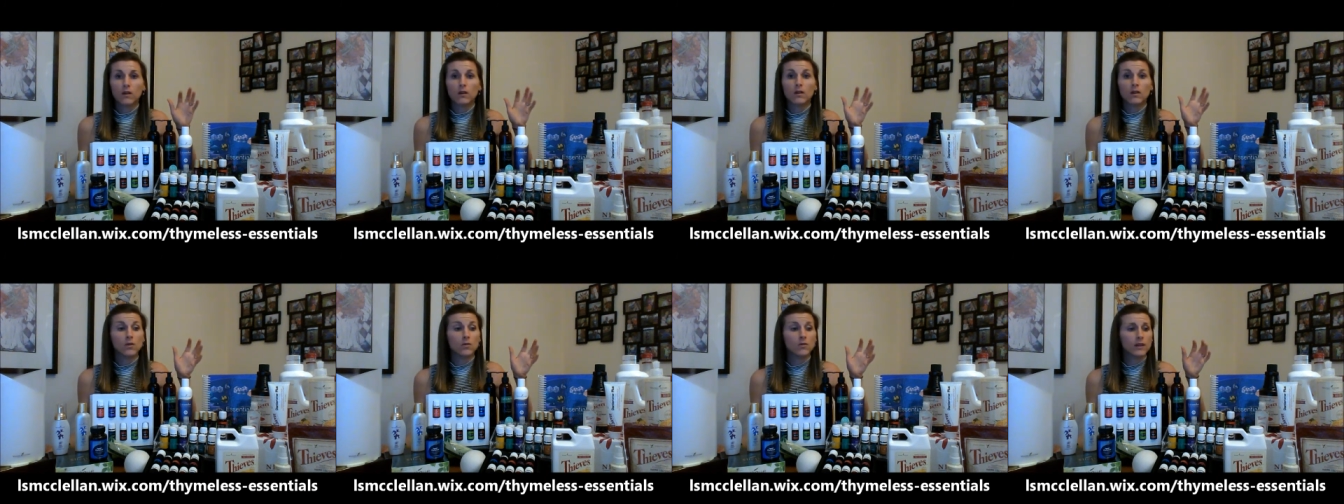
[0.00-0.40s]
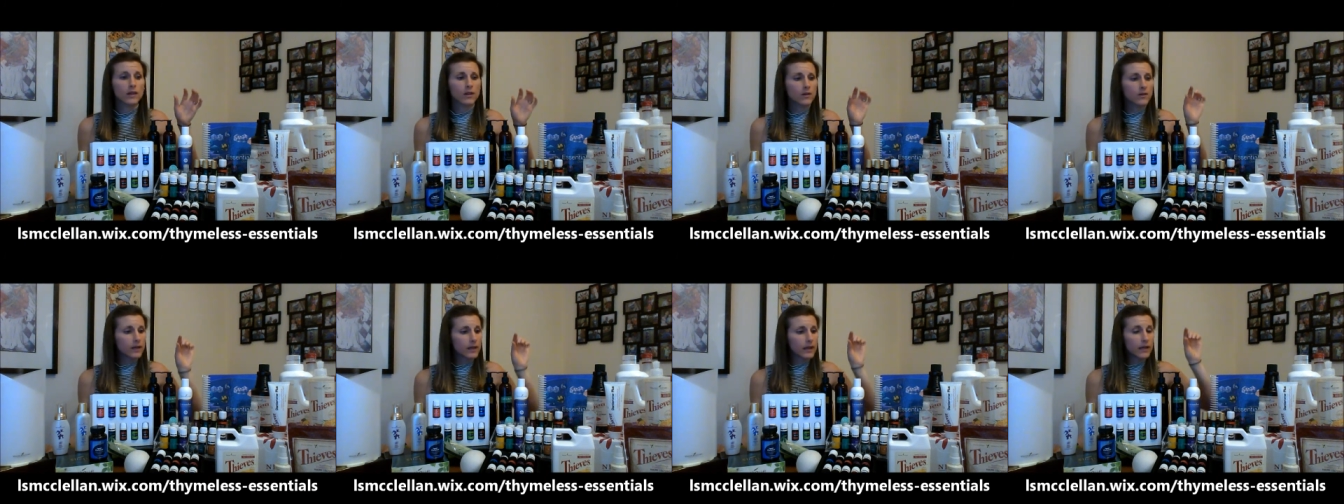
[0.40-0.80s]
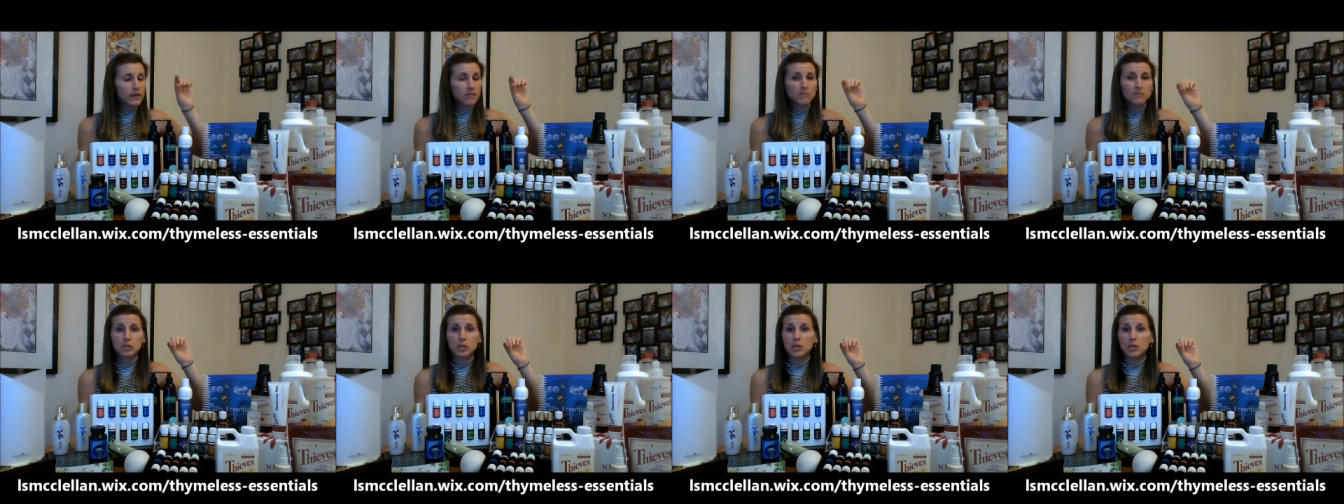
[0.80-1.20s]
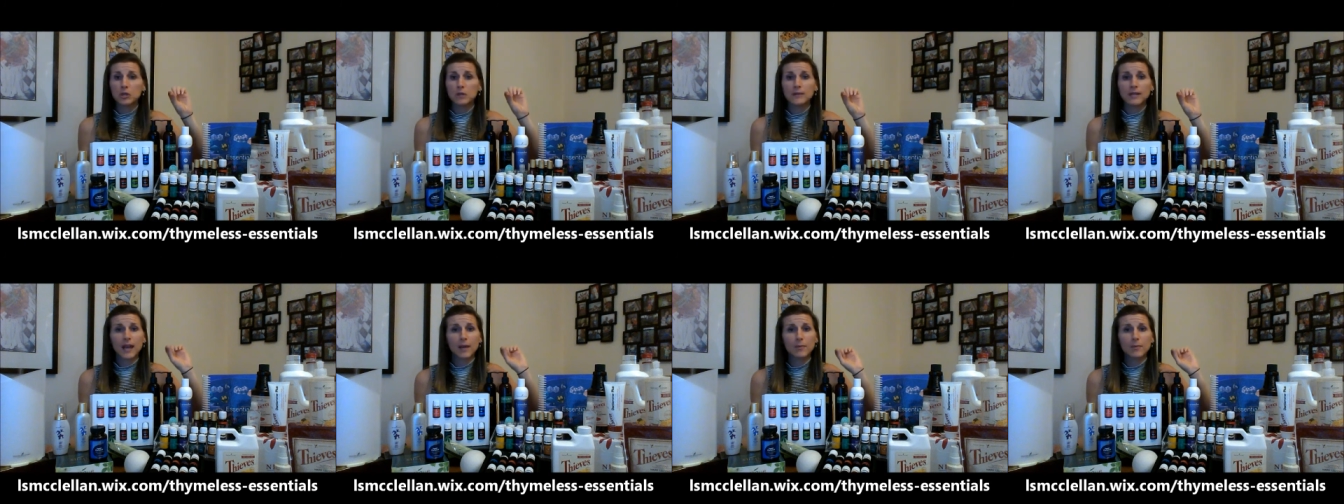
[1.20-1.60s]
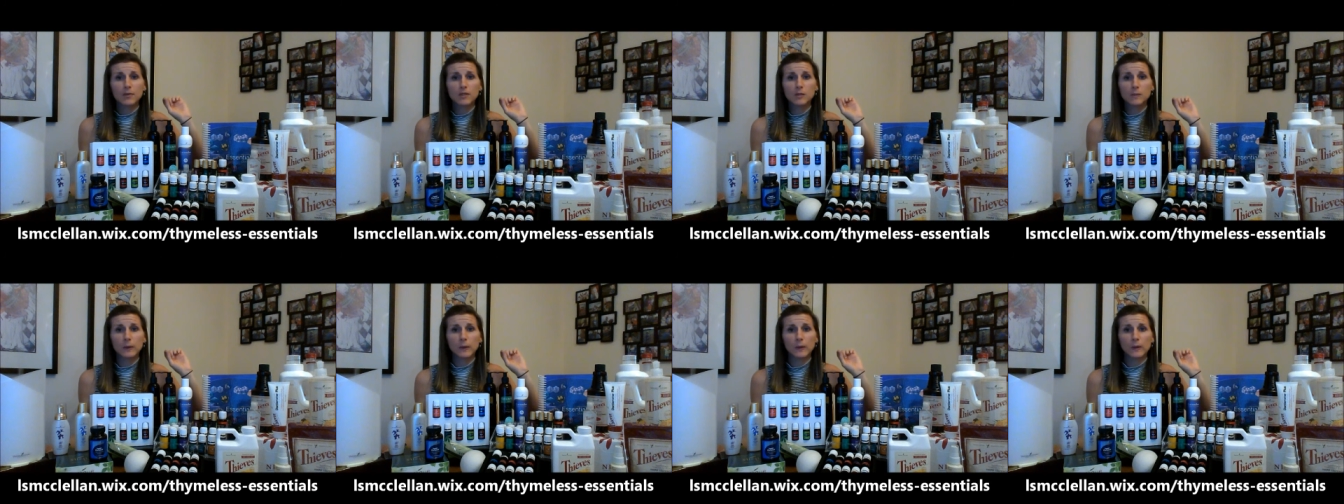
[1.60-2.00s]
you literally 2
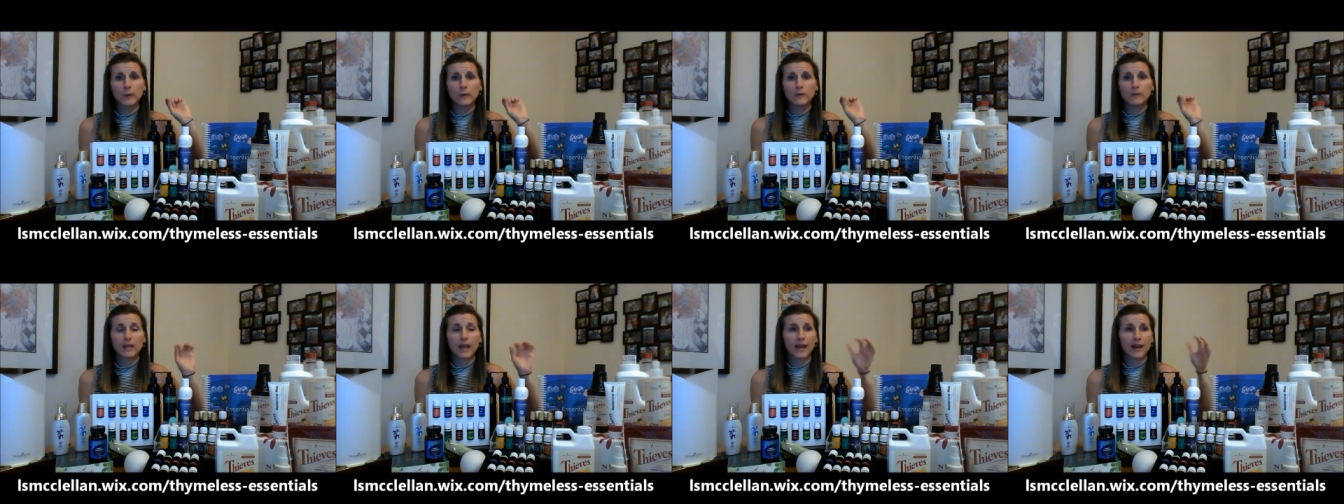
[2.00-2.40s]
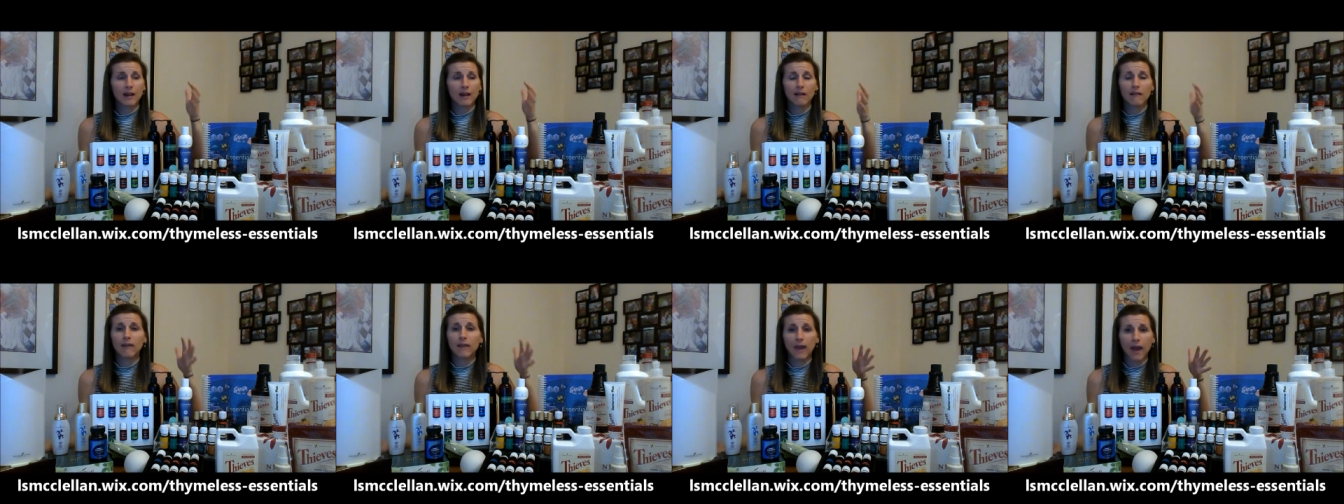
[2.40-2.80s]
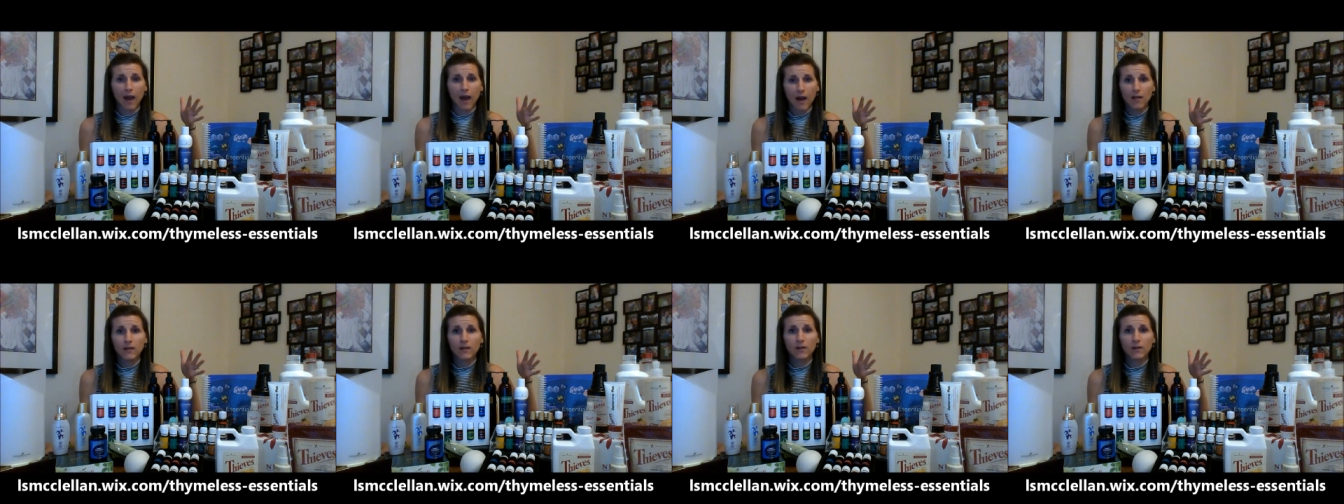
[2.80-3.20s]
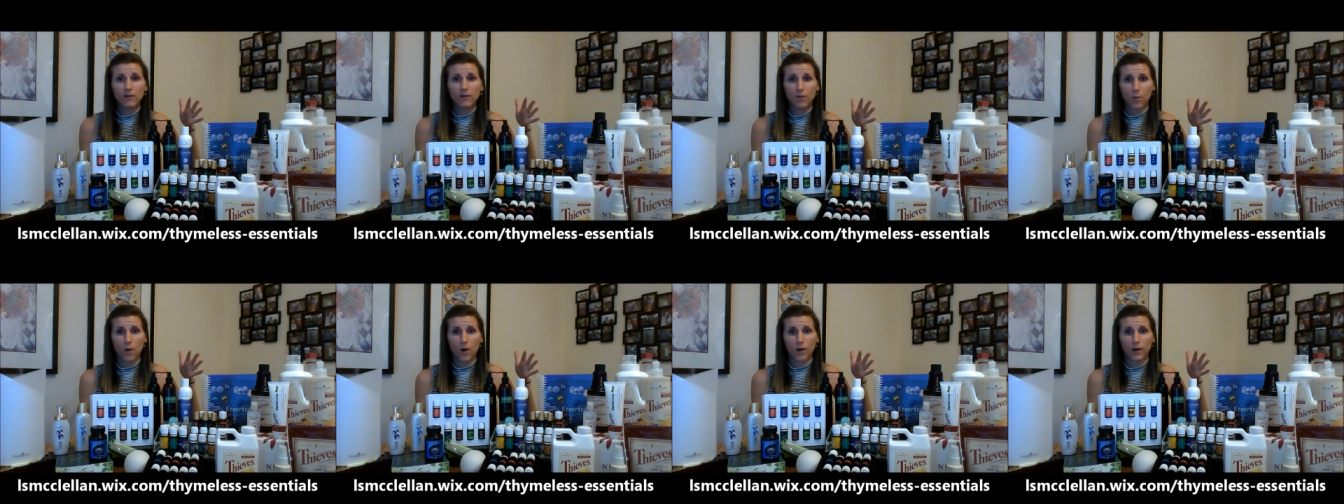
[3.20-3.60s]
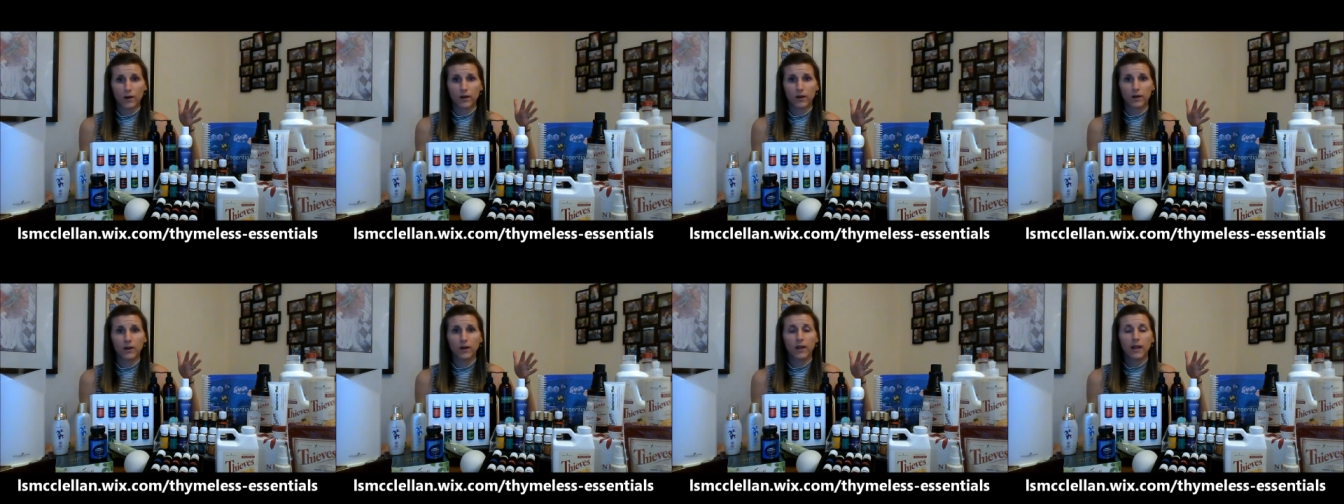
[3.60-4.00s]
tablespoons in a gallon of
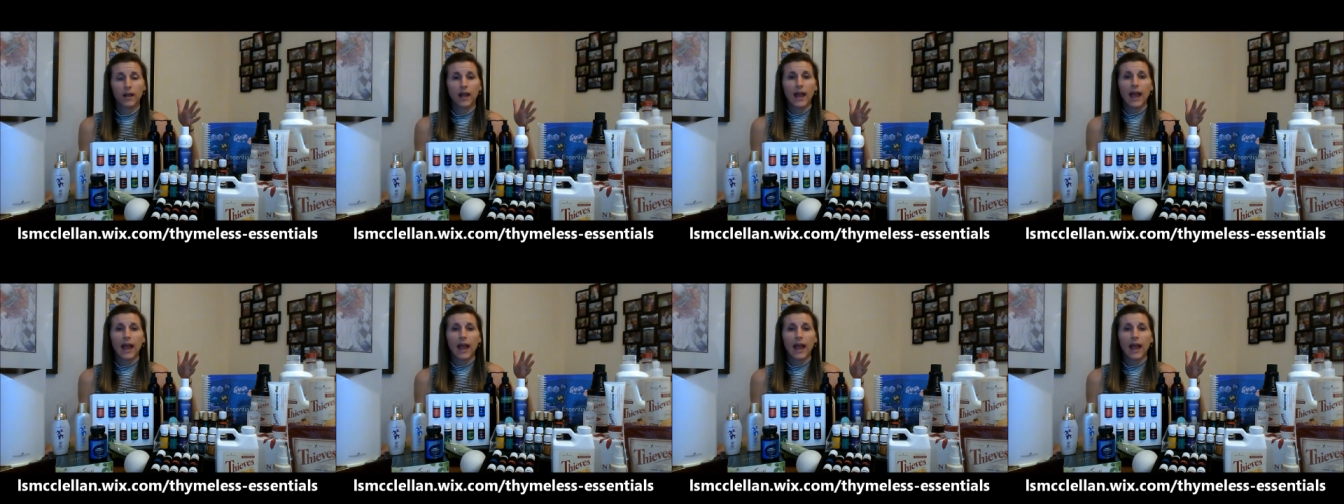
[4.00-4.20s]
water,